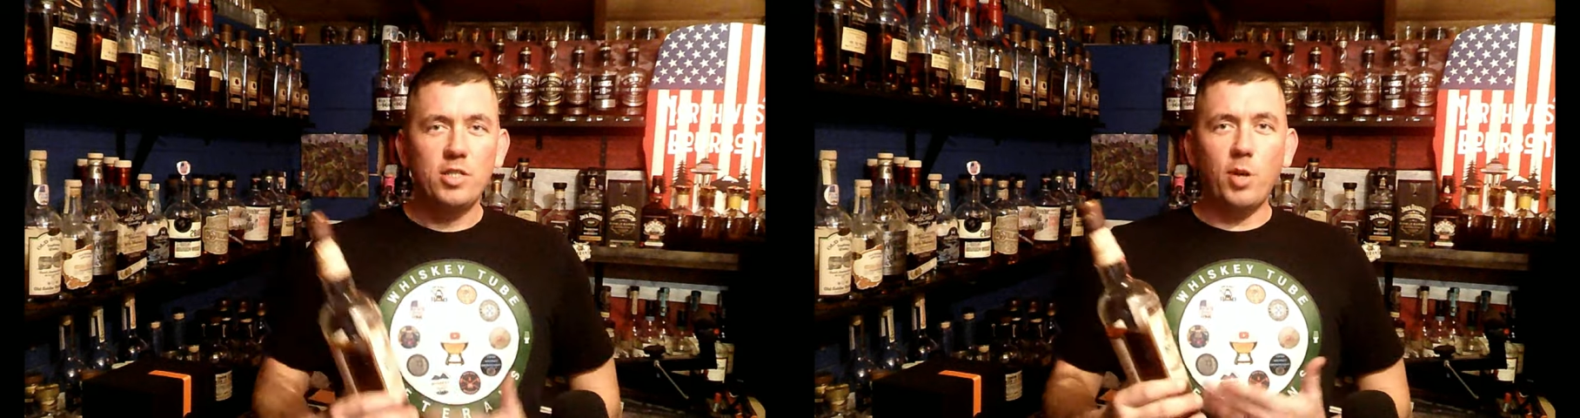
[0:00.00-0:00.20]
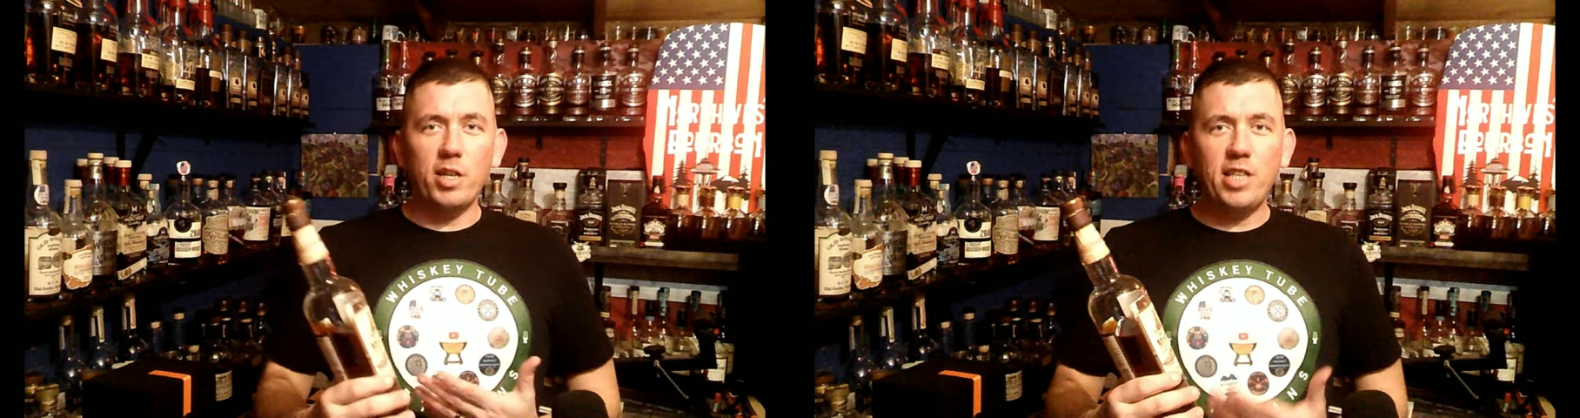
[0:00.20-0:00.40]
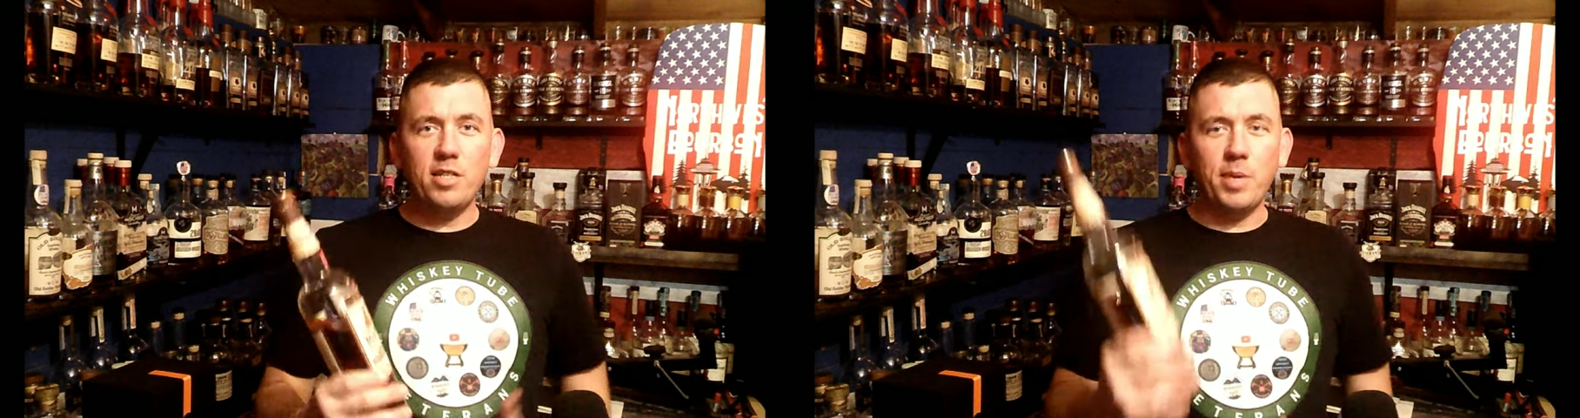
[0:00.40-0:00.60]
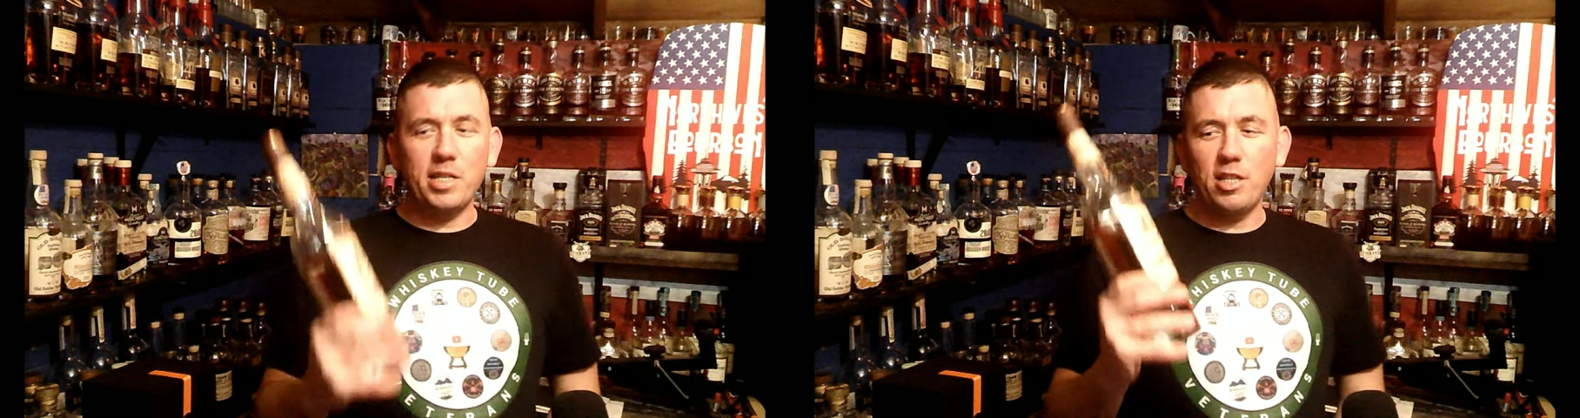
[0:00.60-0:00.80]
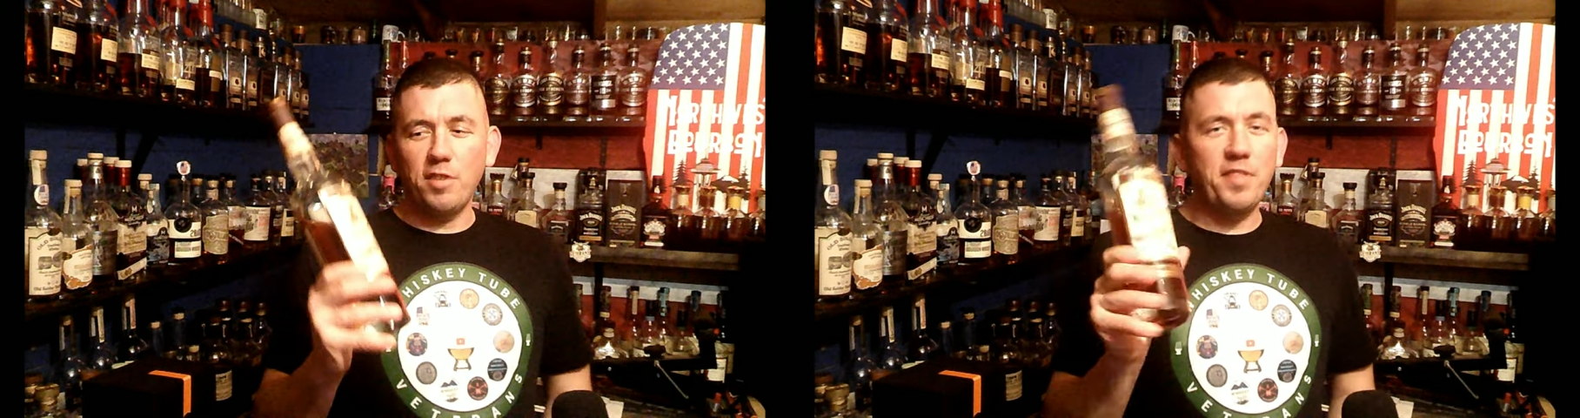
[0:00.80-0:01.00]
So I said to
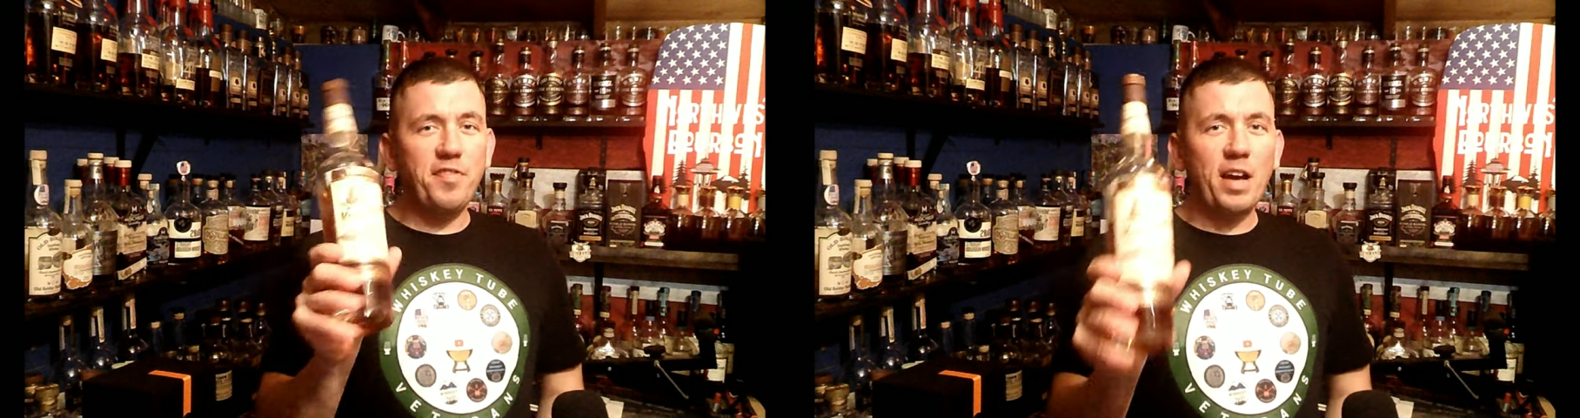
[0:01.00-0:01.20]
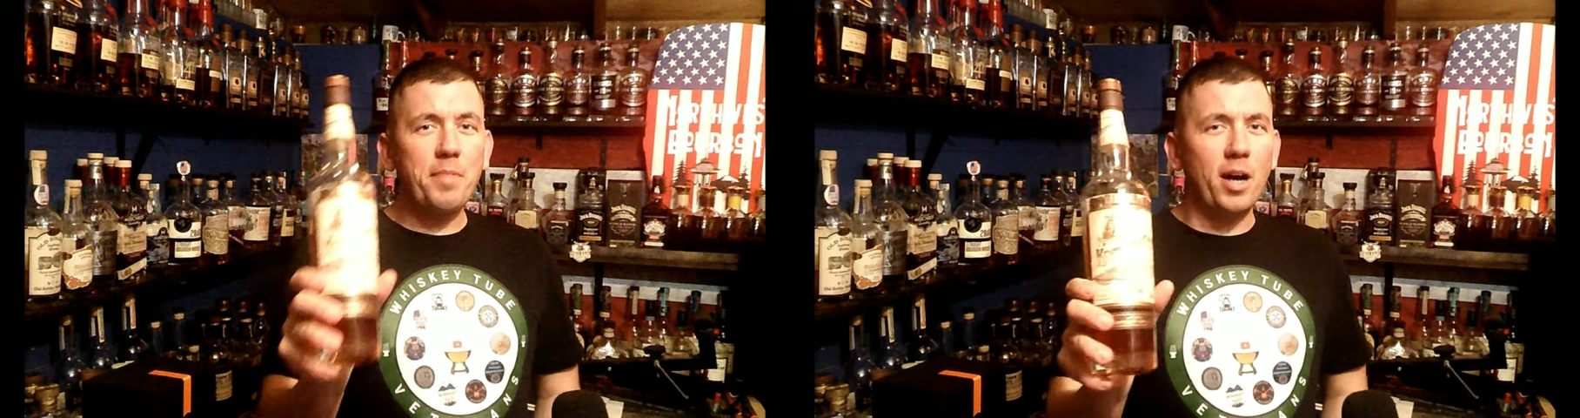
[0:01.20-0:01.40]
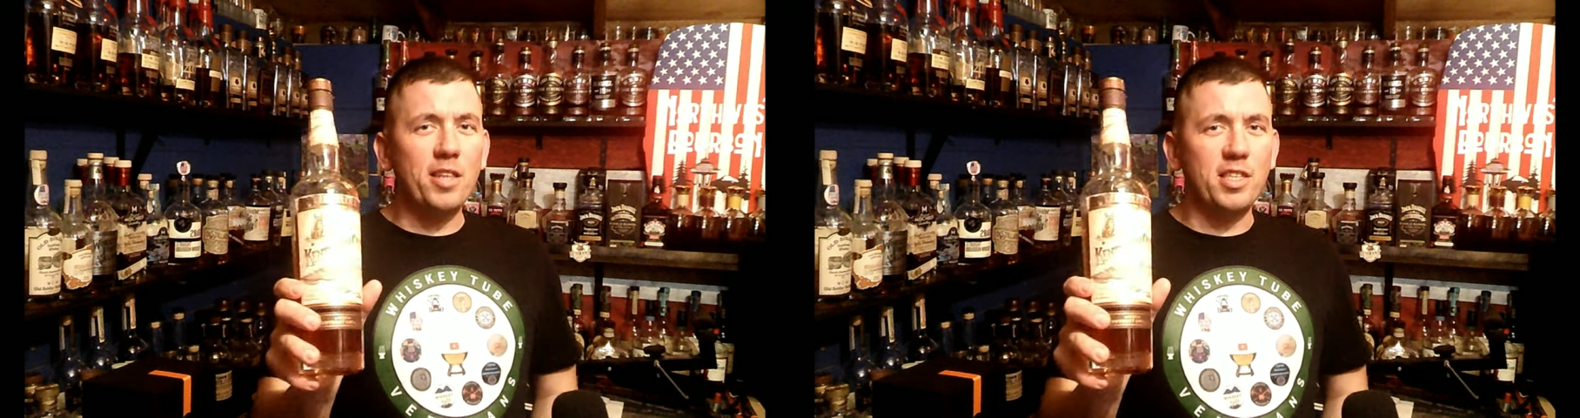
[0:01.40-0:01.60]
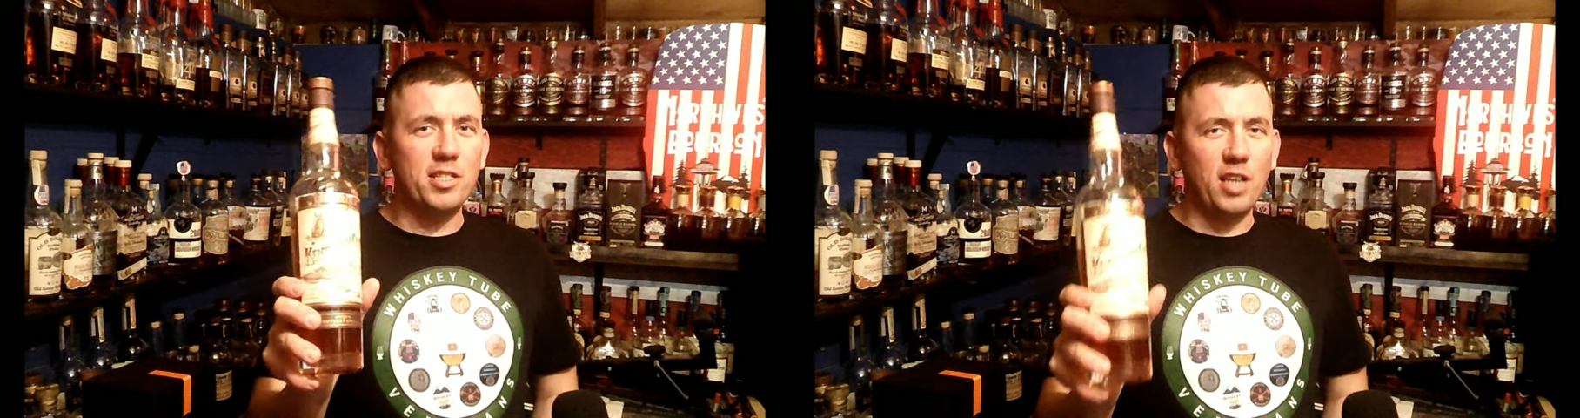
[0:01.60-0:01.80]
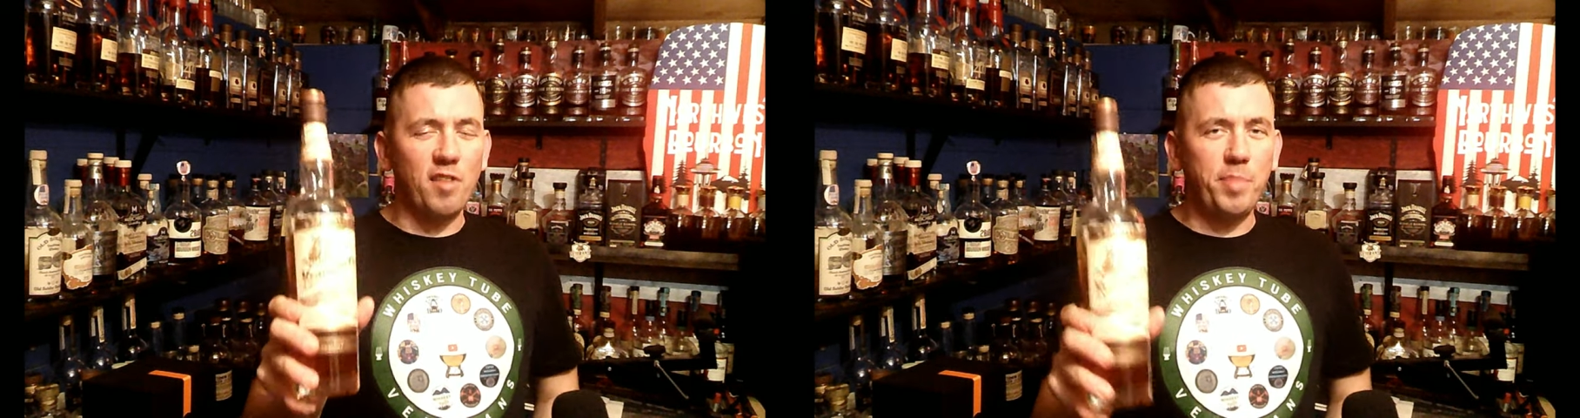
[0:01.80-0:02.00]
myself, if I bought
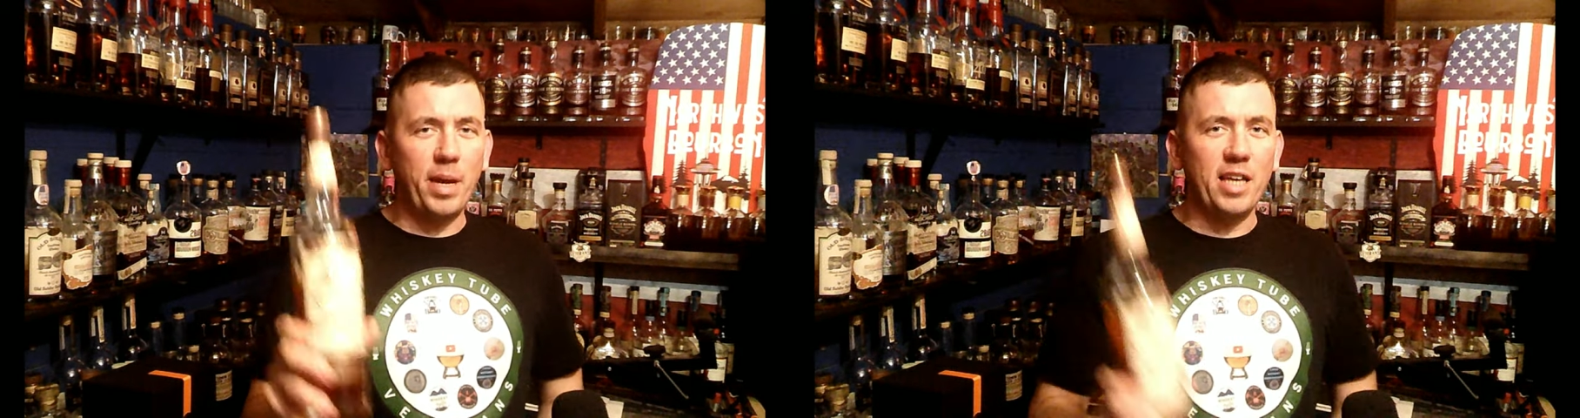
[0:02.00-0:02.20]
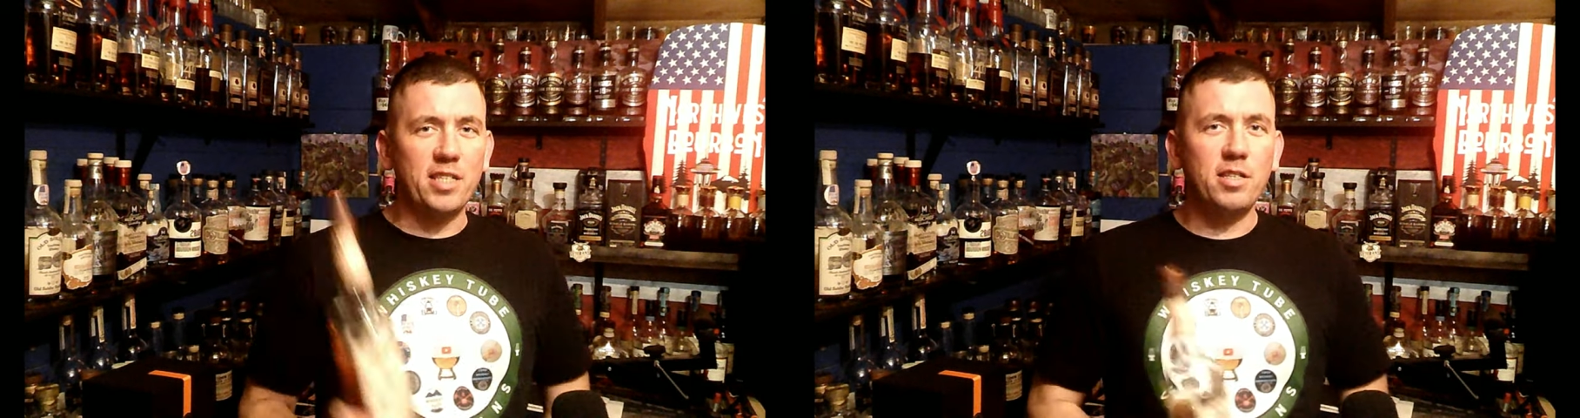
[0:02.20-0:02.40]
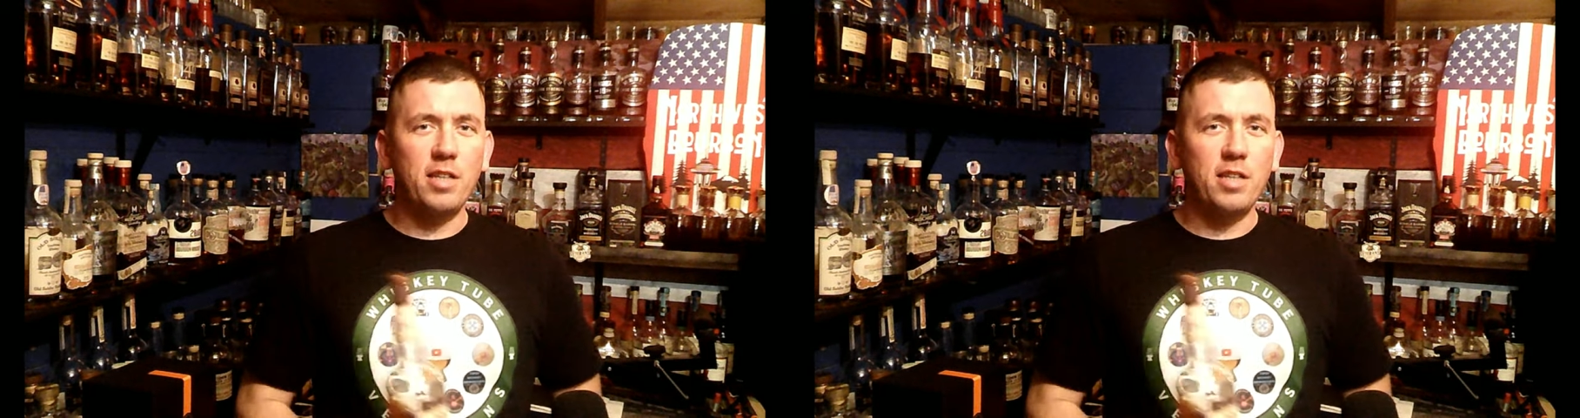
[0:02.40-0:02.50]
this off base